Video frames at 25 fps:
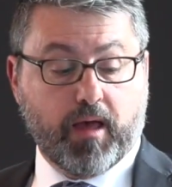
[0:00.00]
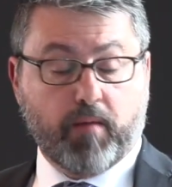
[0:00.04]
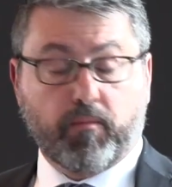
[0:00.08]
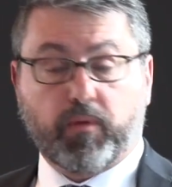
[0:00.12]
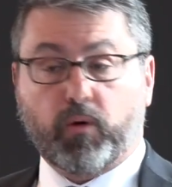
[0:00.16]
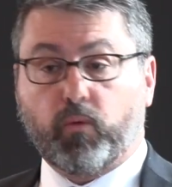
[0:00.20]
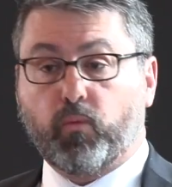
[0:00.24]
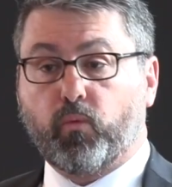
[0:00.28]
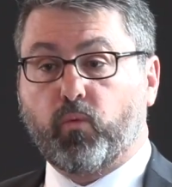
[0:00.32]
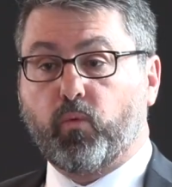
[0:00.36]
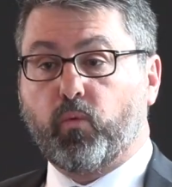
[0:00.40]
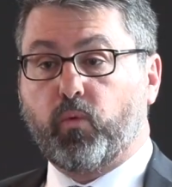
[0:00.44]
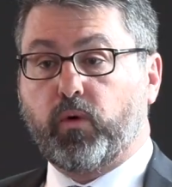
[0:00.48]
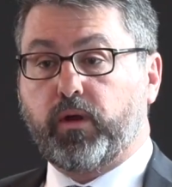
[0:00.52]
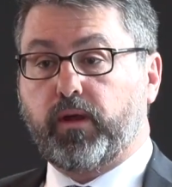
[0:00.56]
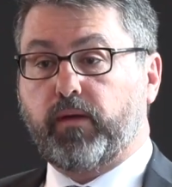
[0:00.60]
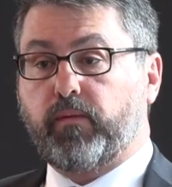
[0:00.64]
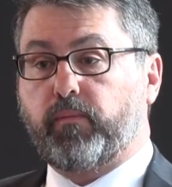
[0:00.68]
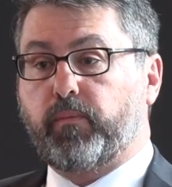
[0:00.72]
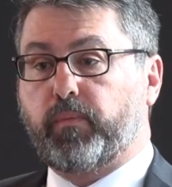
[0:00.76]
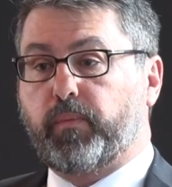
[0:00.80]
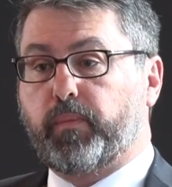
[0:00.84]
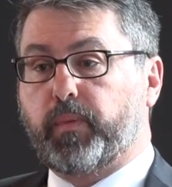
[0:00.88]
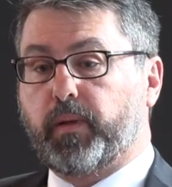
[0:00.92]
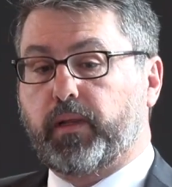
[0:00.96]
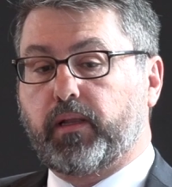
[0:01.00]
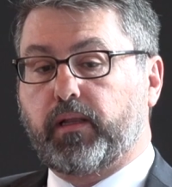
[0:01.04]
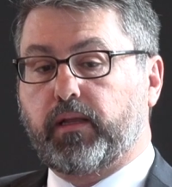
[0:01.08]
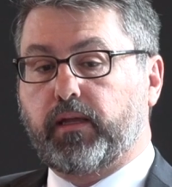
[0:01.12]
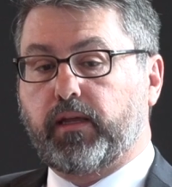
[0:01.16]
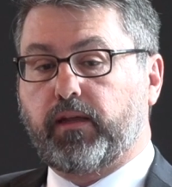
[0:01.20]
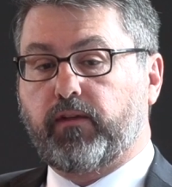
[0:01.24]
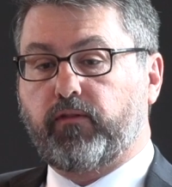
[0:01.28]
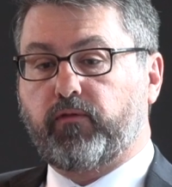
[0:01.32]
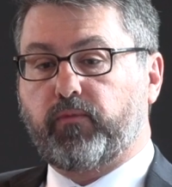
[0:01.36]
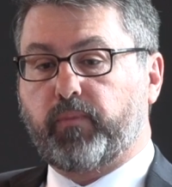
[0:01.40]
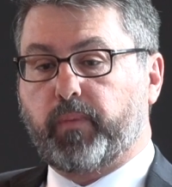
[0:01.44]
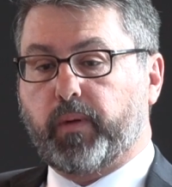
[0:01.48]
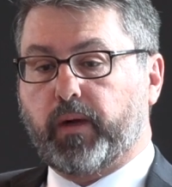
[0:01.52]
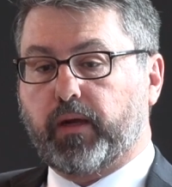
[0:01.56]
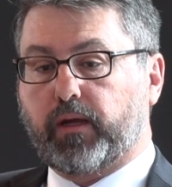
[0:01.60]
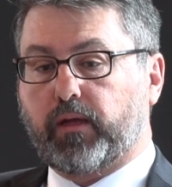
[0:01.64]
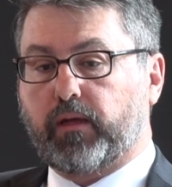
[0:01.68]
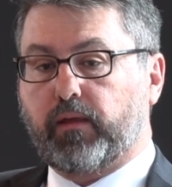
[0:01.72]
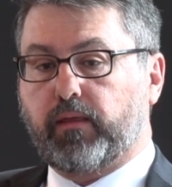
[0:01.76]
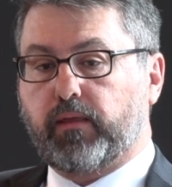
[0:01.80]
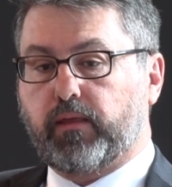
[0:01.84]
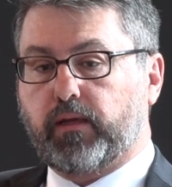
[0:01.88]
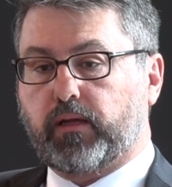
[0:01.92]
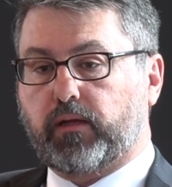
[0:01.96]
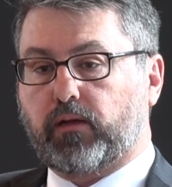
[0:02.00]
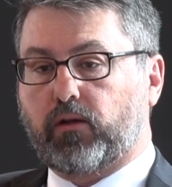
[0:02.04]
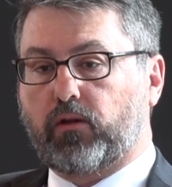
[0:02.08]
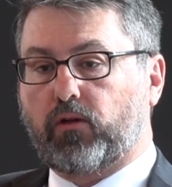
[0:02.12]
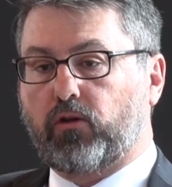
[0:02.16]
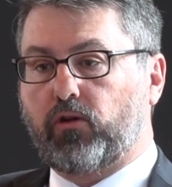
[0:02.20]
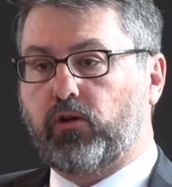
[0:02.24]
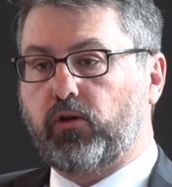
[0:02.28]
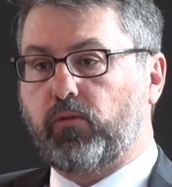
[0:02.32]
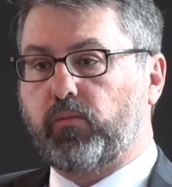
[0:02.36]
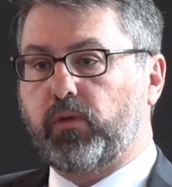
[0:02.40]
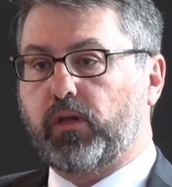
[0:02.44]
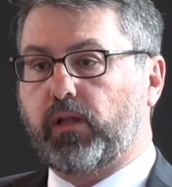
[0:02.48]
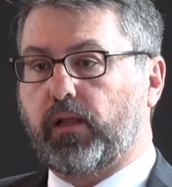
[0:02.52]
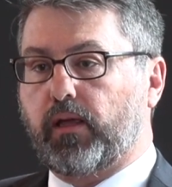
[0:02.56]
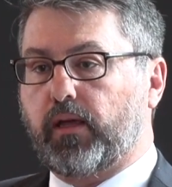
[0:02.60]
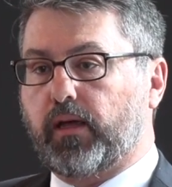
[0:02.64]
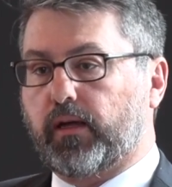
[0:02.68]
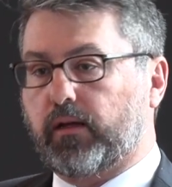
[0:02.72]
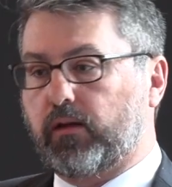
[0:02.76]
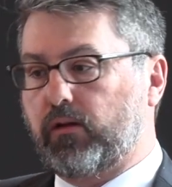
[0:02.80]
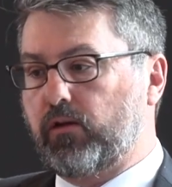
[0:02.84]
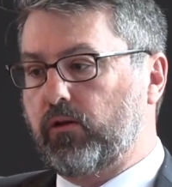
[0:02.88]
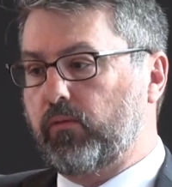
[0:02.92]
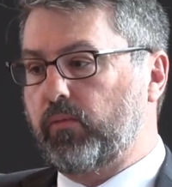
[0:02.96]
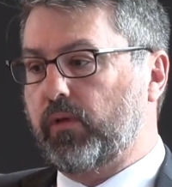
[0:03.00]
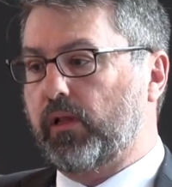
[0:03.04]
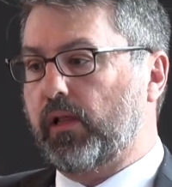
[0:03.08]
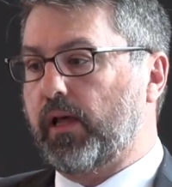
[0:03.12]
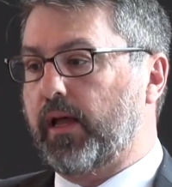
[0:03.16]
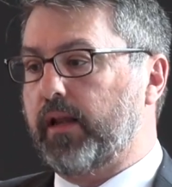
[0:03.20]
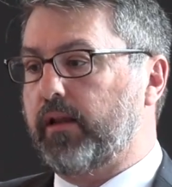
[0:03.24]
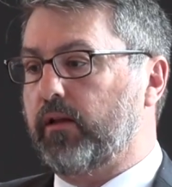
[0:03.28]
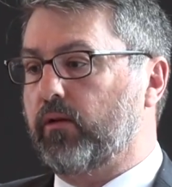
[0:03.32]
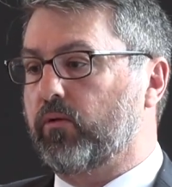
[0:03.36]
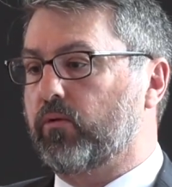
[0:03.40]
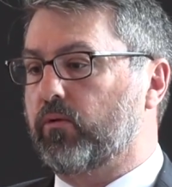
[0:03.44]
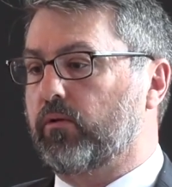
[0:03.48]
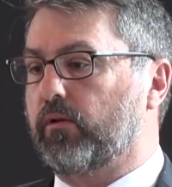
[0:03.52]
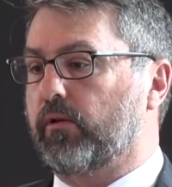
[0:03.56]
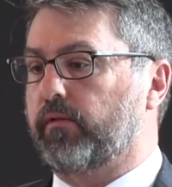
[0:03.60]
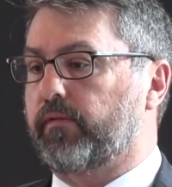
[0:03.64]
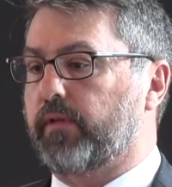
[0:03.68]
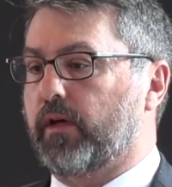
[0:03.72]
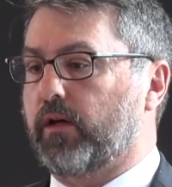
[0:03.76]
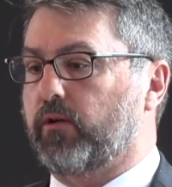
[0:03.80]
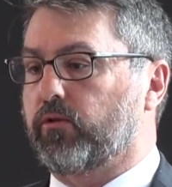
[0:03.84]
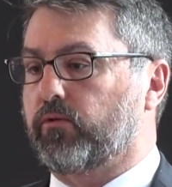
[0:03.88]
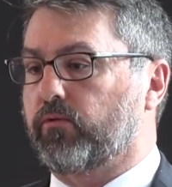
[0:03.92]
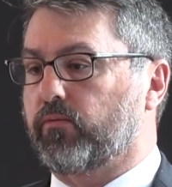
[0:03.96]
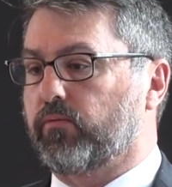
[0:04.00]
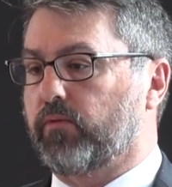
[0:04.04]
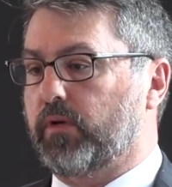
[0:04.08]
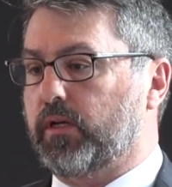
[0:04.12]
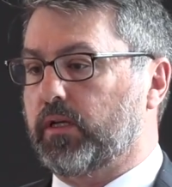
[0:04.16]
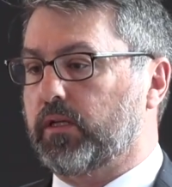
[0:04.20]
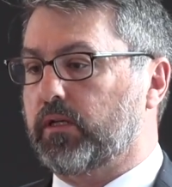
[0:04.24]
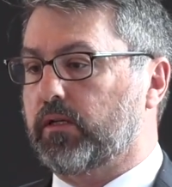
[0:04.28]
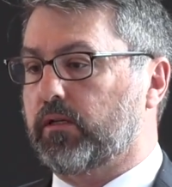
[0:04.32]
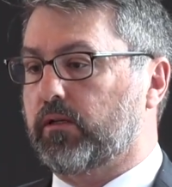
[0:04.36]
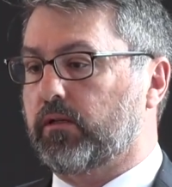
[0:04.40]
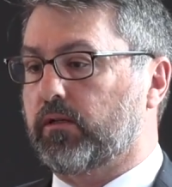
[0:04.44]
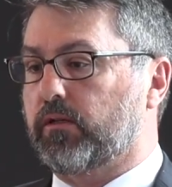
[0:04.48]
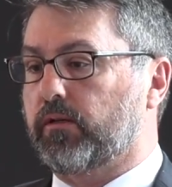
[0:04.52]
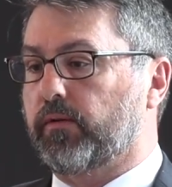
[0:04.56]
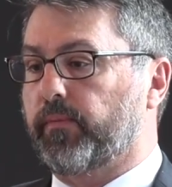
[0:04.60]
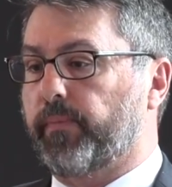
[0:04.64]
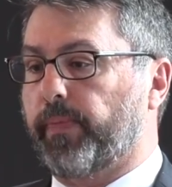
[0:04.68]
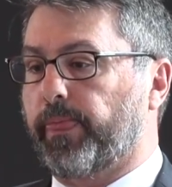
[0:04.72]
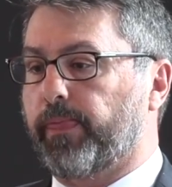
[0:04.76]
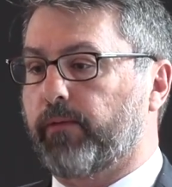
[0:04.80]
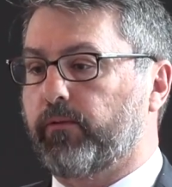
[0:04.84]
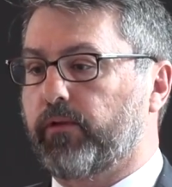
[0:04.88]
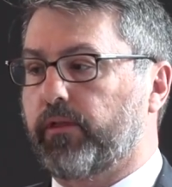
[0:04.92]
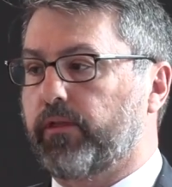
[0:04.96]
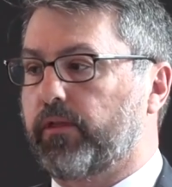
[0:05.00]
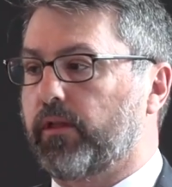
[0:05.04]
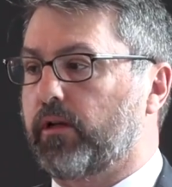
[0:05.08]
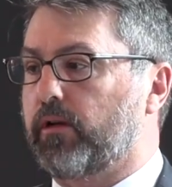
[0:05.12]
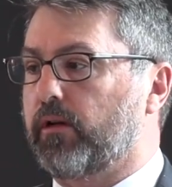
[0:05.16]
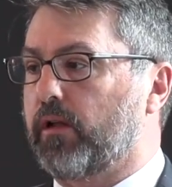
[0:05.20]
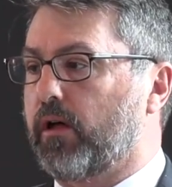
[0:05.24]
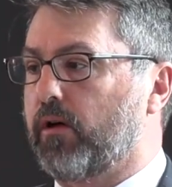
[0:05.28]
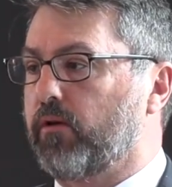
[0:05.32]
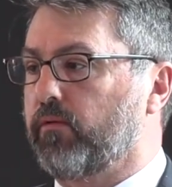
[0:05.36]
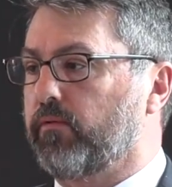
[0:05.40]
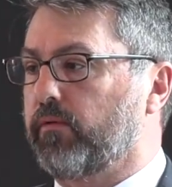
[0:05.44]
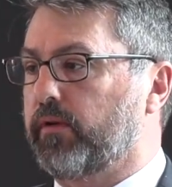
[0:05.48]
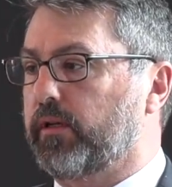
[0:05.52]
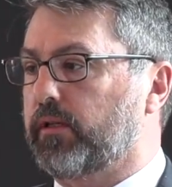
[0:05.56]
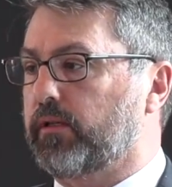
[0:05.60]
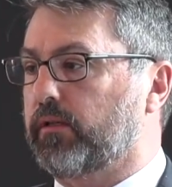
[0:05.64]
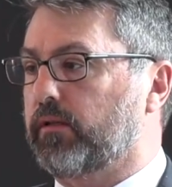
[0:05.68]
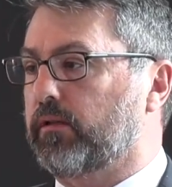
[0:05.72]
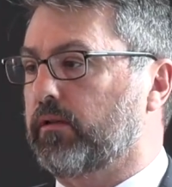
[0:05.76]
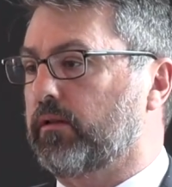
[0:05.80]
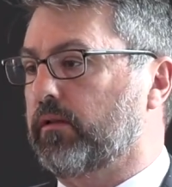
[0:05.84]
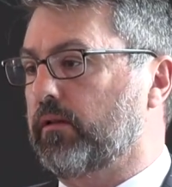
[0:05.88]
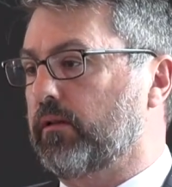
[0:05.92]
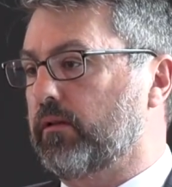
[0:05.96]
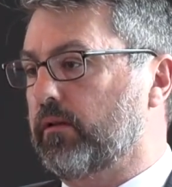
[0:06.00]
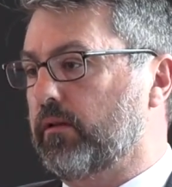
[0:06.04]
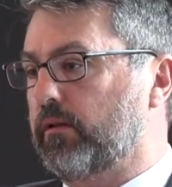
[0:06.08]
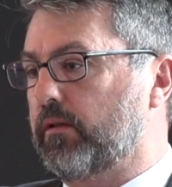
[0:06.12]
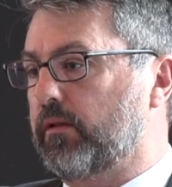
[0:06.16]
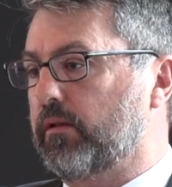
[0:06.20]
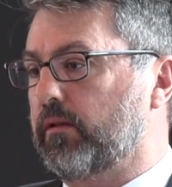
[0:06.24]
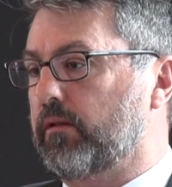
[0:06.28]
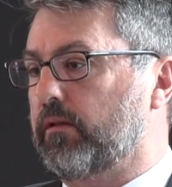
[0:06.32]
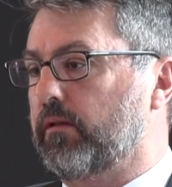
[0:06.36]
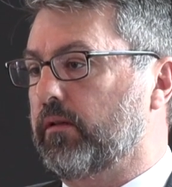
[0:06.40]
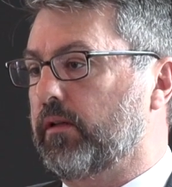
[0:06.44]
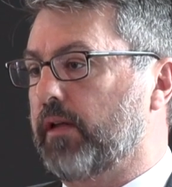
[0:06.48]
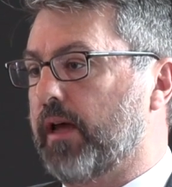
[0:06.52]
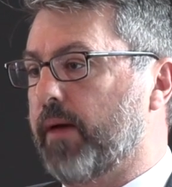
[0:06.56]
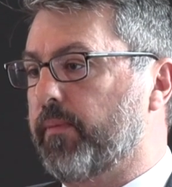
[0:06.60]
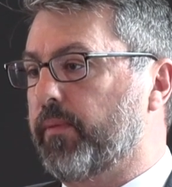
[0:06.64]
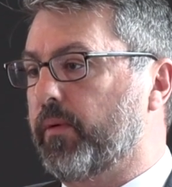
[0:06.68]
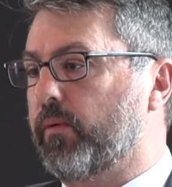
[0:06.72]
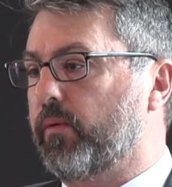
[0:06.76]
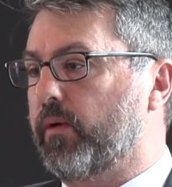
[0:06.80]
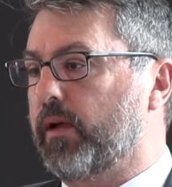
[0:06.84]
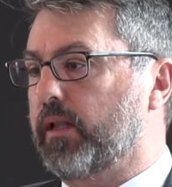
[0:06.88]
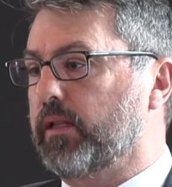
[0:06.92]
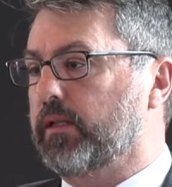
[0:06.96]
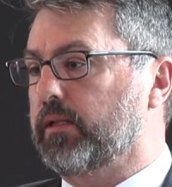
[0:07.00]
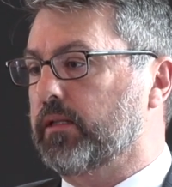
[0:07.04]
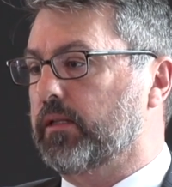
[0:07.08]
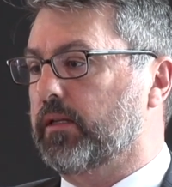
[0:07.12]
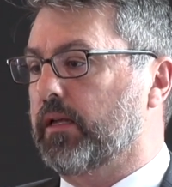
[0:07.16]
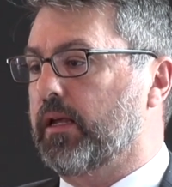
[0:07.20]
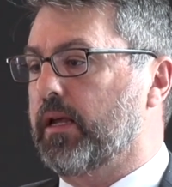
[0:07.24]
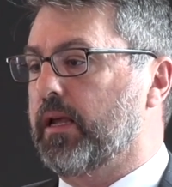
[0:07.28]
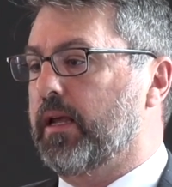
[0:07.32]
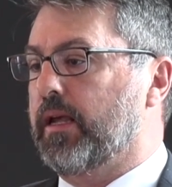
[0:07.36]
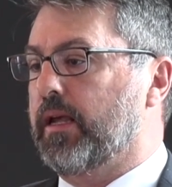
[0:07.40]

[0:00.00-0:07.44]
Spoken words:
But we believe by accumulating all of those risks, with the low risks and the upper ones,